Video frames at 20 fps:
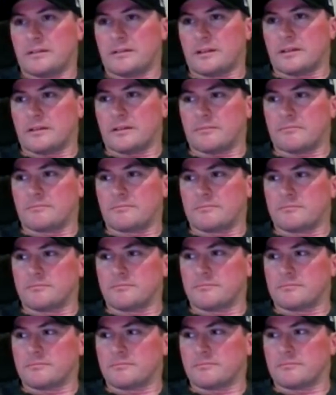um,
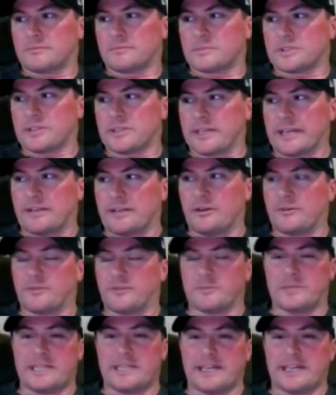so like I know
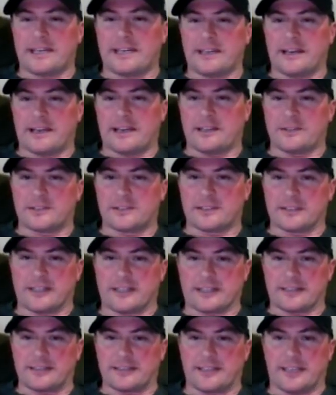for me, I, I used to
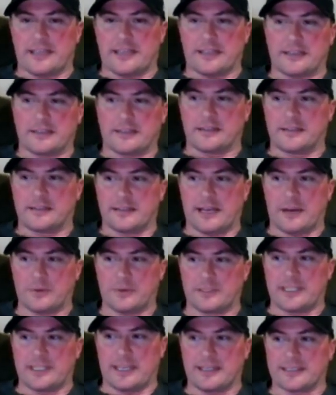like to take I
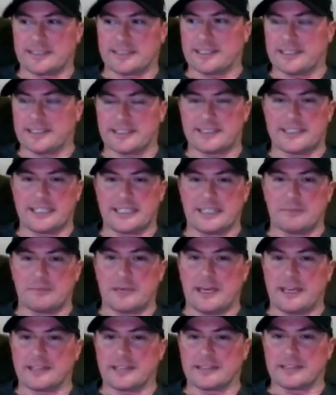would take a set of sticky
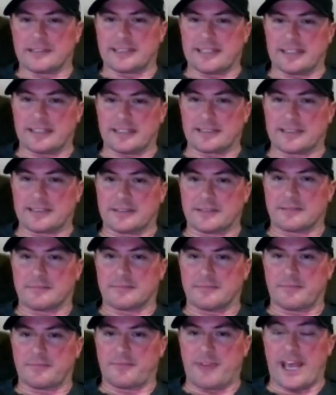bags and a set of
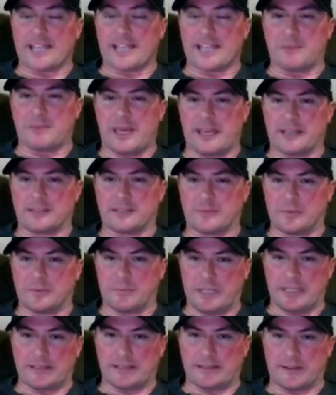fast bags with
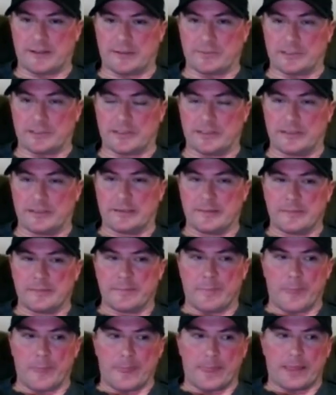me to tournaments.
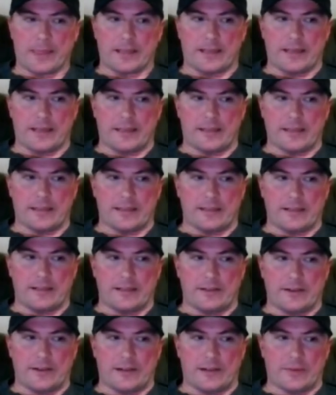Mm. And
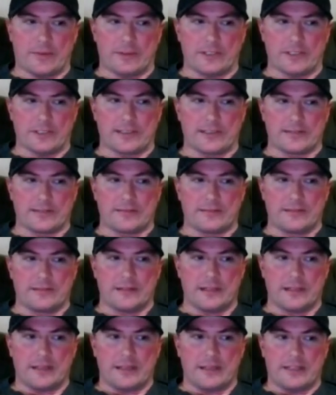you know, I would just
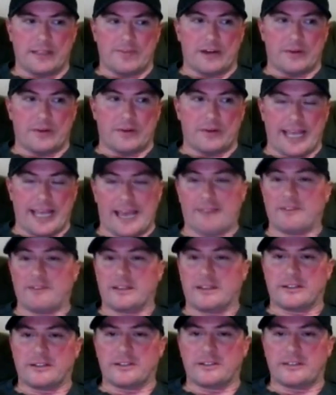if I was
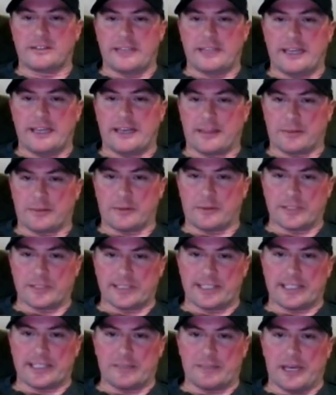having a good day, I'd throw the
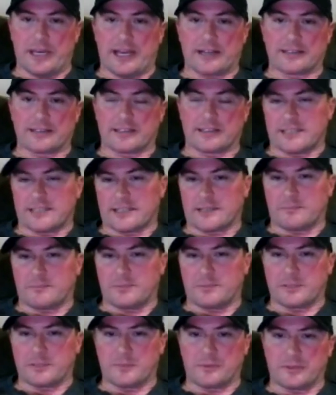sticky backs because I could
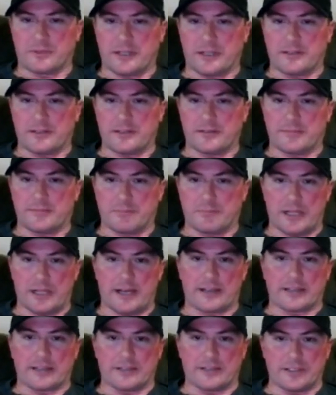push them around and
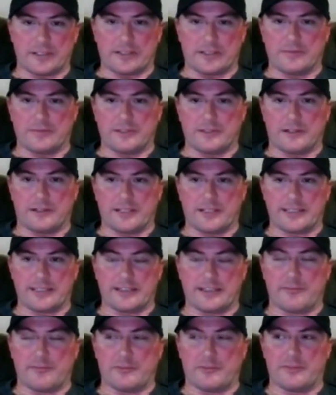block and shove and all that
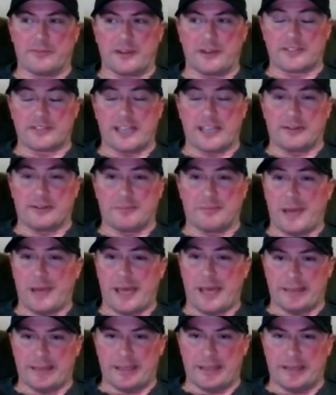stuff. But if I was having a
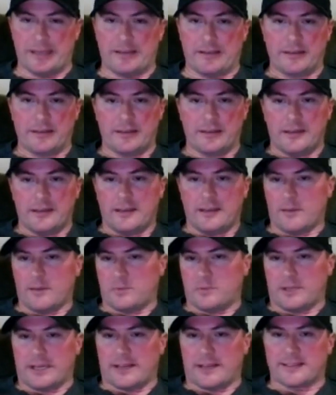bad day, I
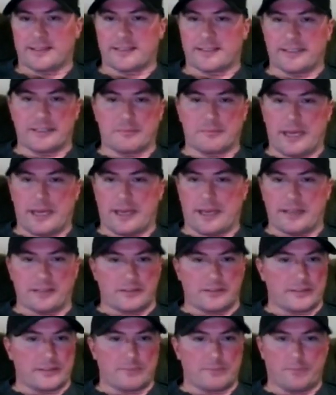bring out the slick bags
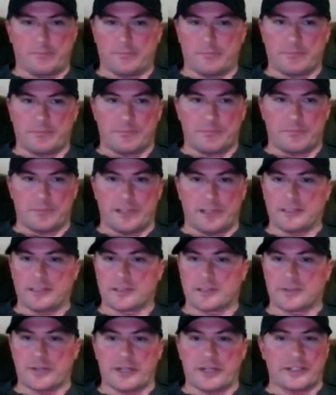and just play a
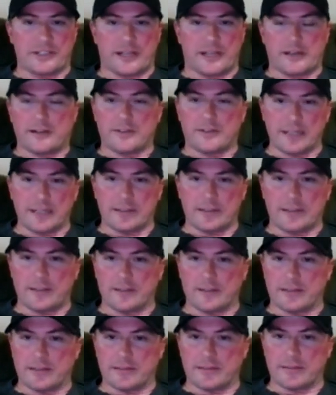straight shot all day
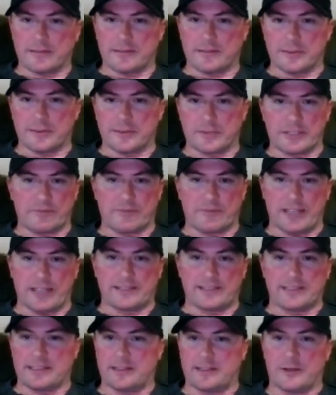long and don't get
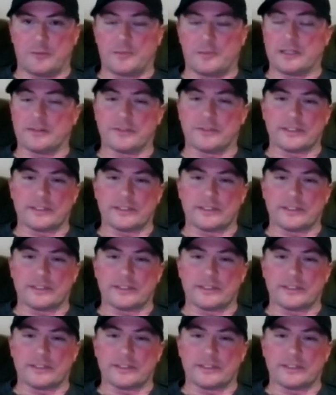fancy and hope that it